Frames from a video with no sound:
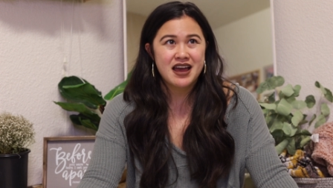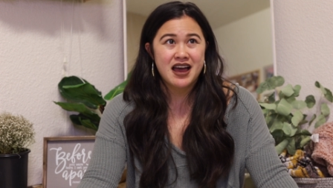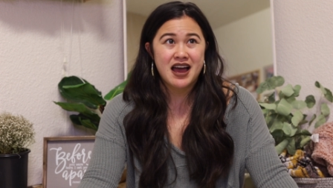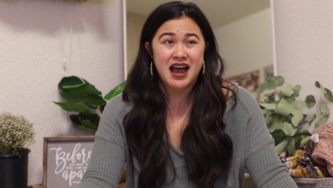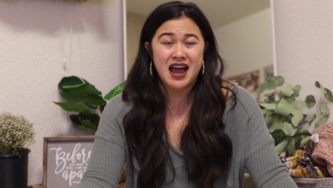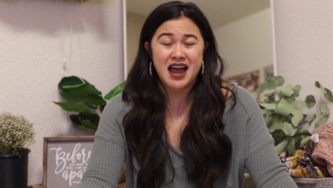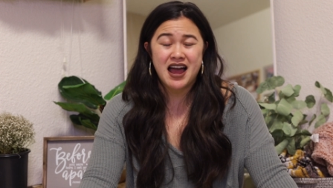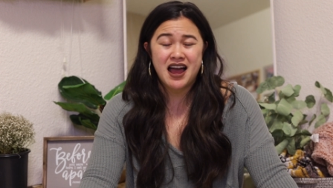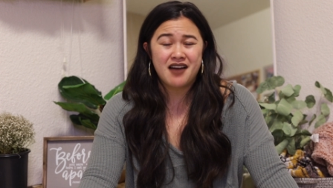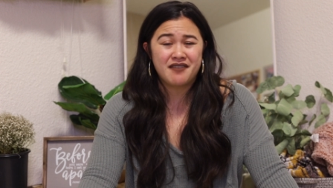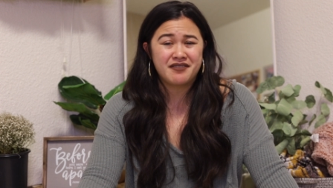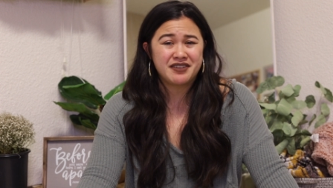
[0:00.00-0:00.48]

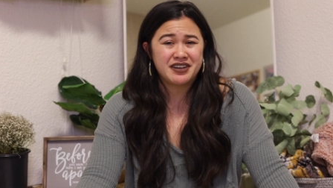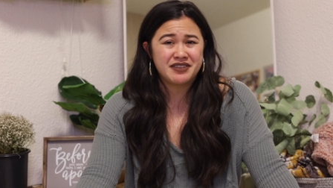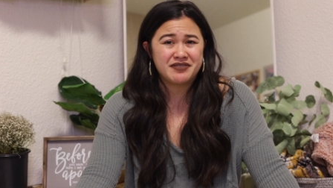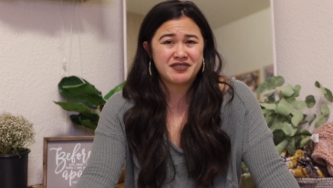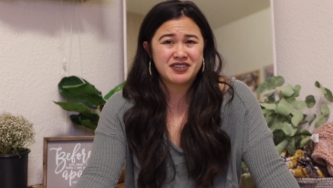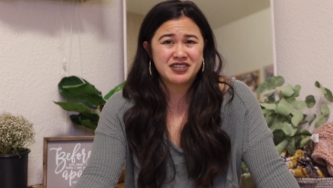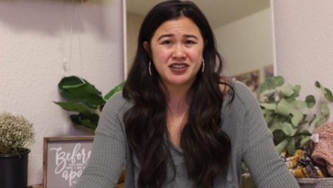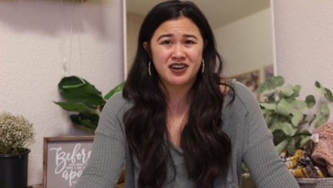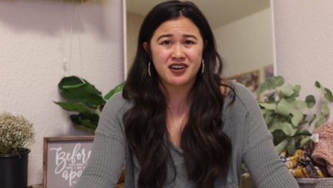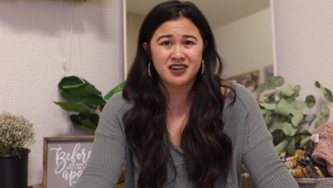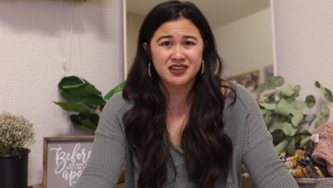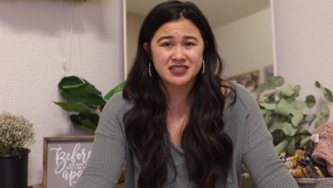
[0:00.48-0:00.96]
I haven't
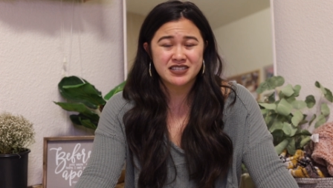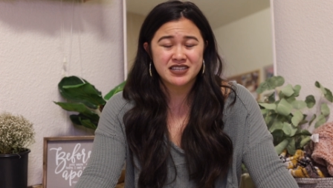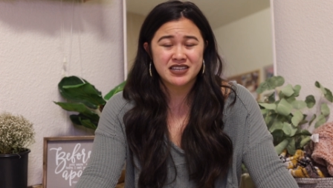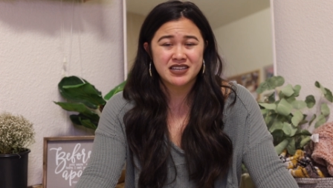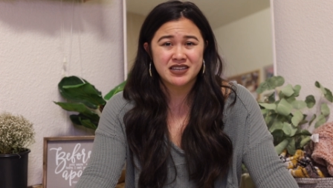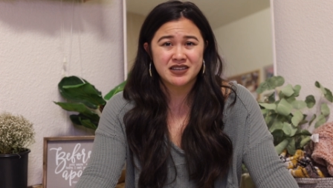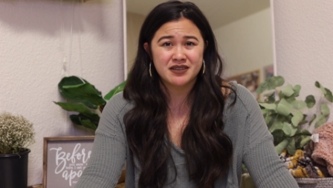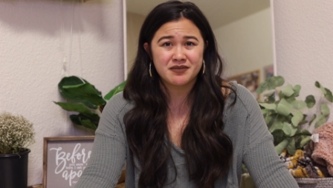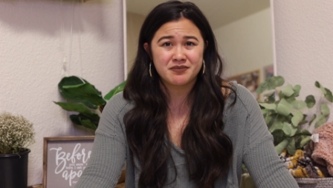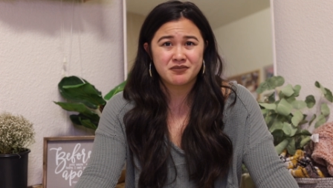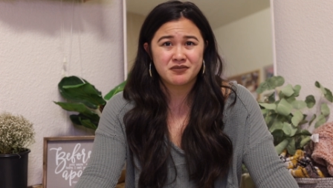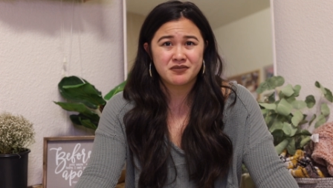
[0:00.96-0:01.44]
even talked to
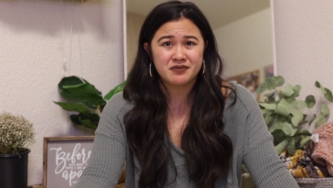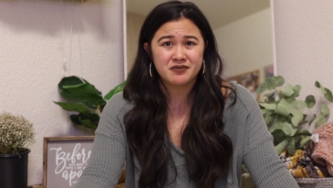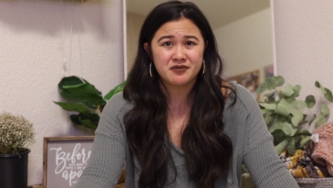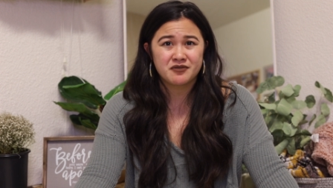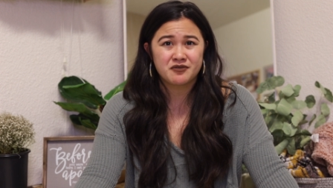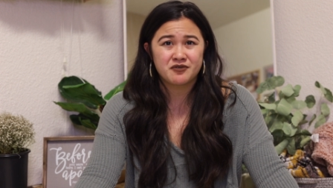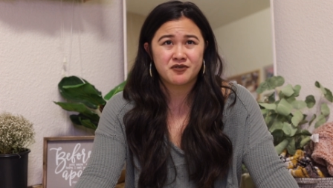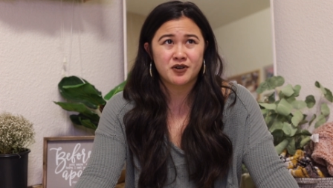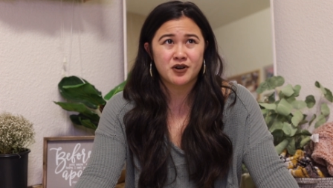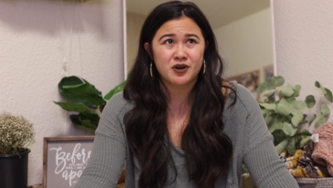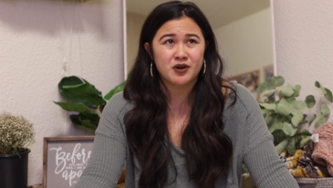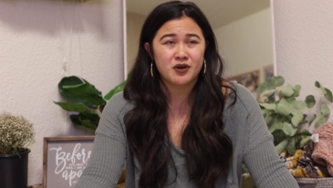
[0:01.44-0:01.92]
him
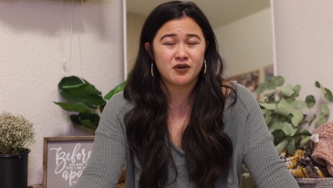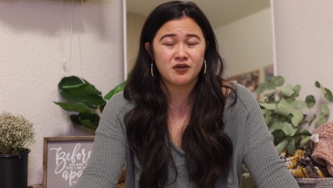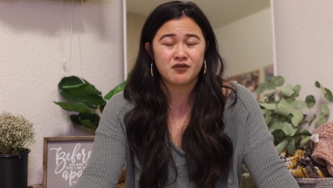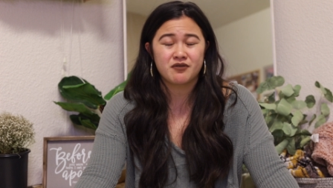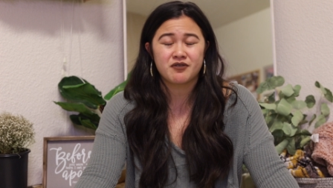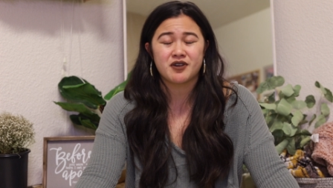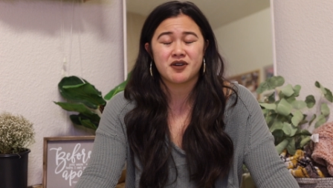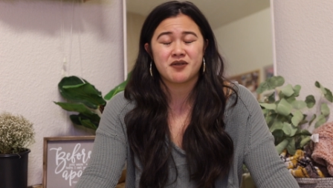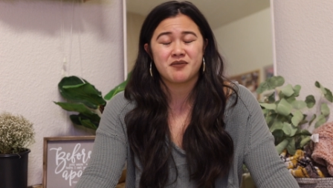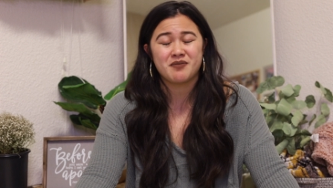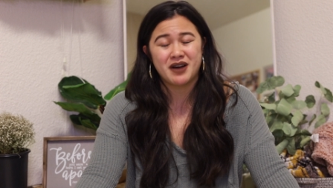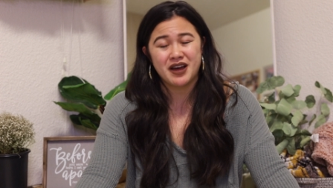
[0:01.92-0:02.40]
for
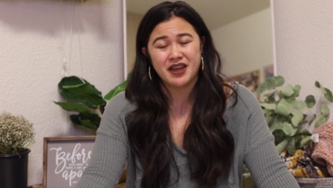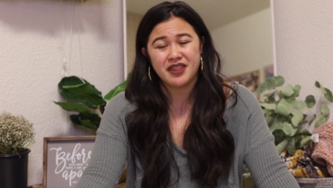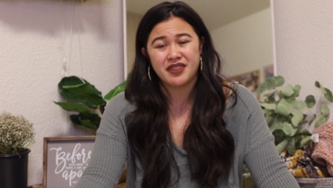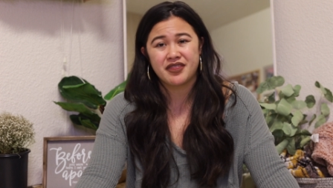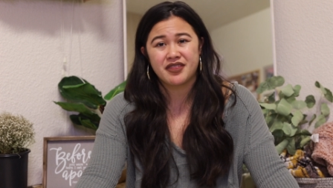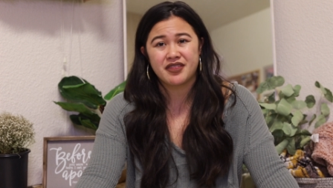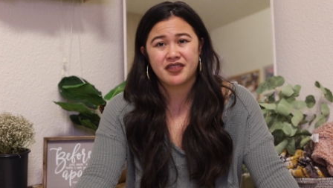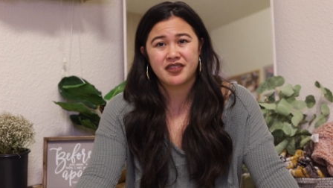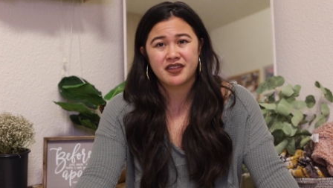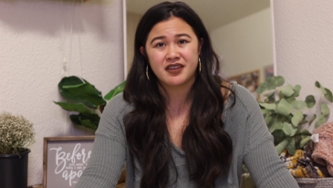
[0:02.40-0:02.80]
over a month.